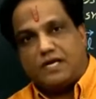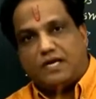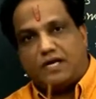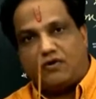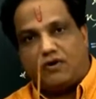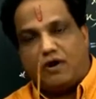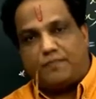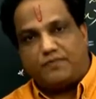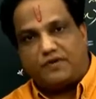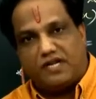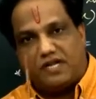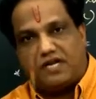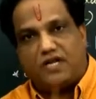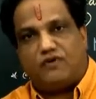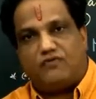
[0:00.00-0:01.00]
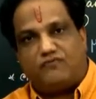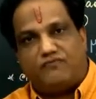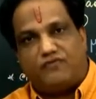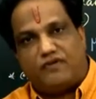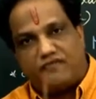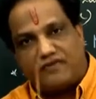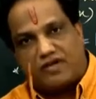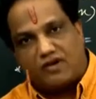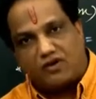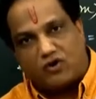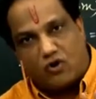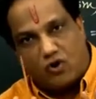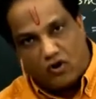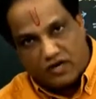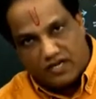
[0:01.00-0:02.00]
Now up till now we
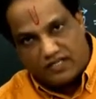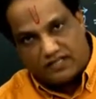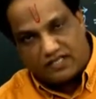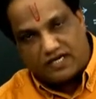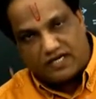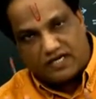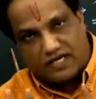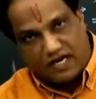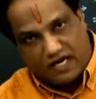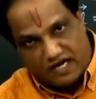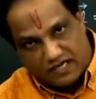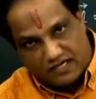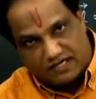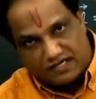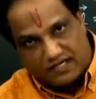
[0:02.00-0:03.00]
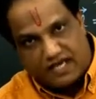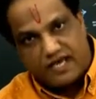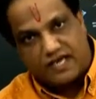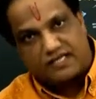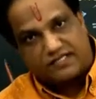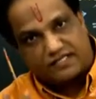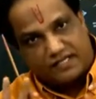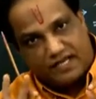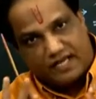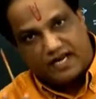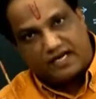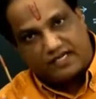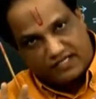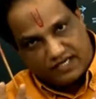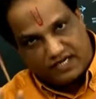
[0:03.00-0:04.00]
were calling that current as
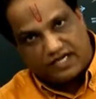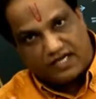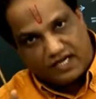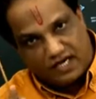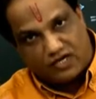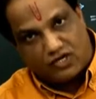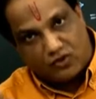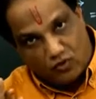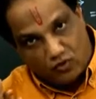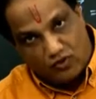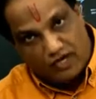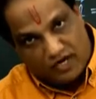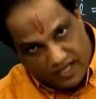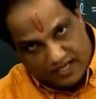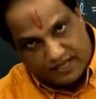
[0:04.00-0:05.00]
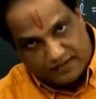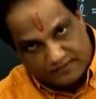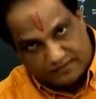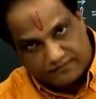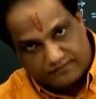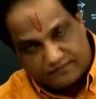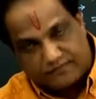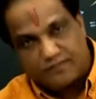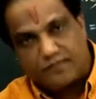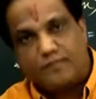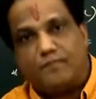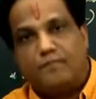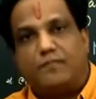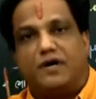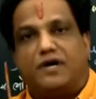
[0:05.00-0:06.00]
electric current only,
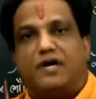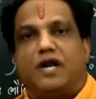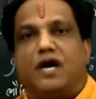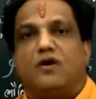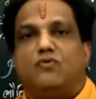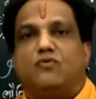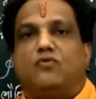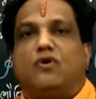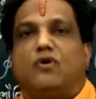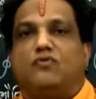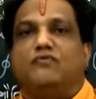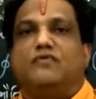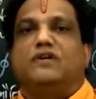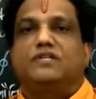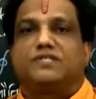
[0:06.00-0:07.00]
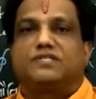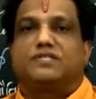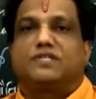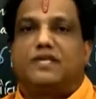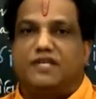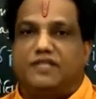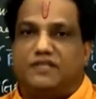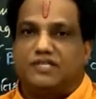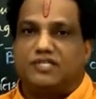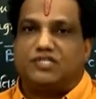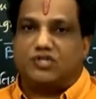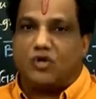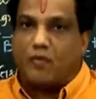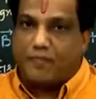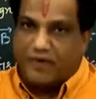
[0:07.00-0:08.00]
but now onwards in this
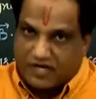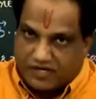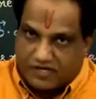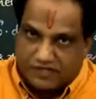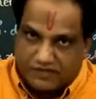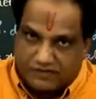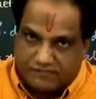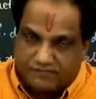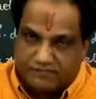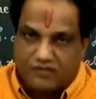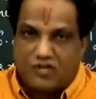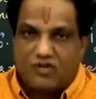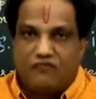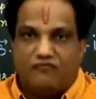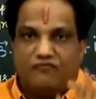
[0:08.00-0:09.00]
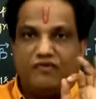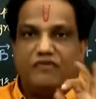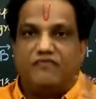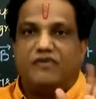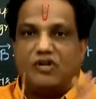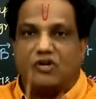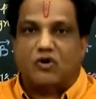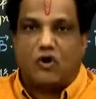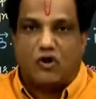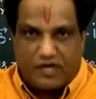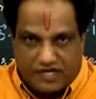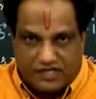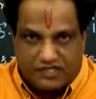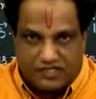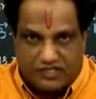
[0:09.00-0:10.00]
topic we will call
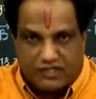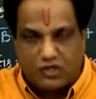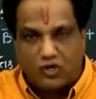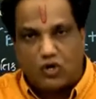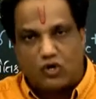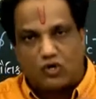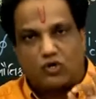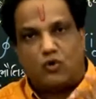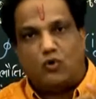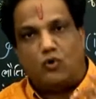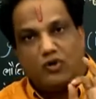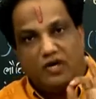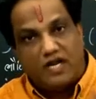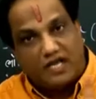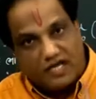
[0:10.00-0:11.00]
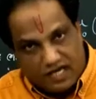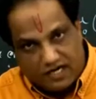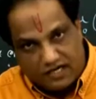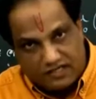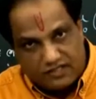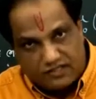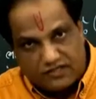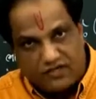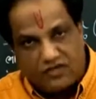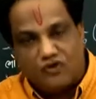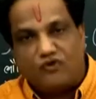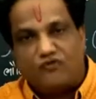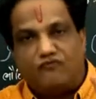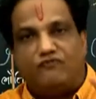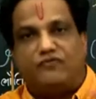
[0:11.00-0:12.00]
it not only current,
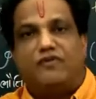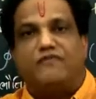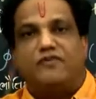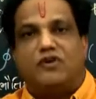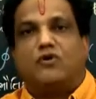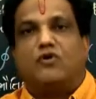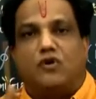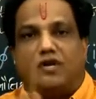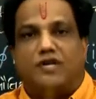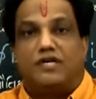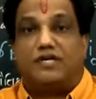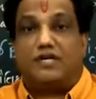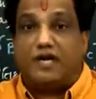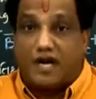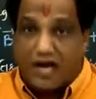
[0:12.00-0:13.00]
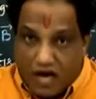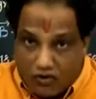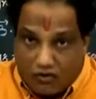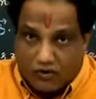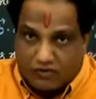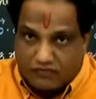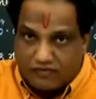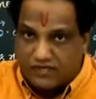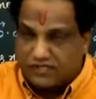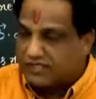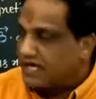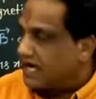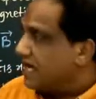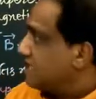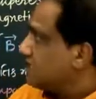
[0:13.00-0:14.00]
we will call it now onwards
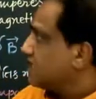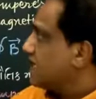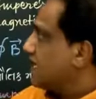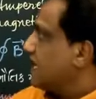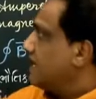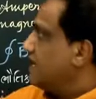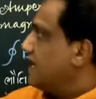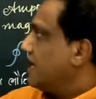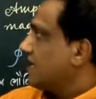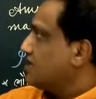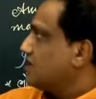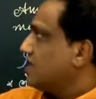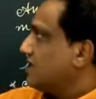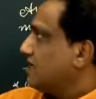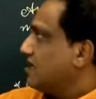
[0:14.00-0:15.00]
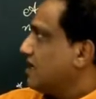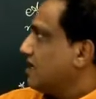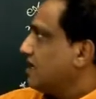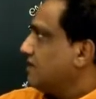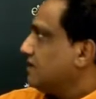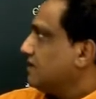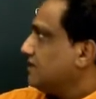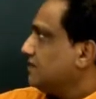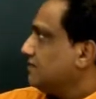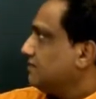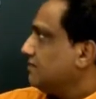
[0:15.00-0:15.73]
as conduction current,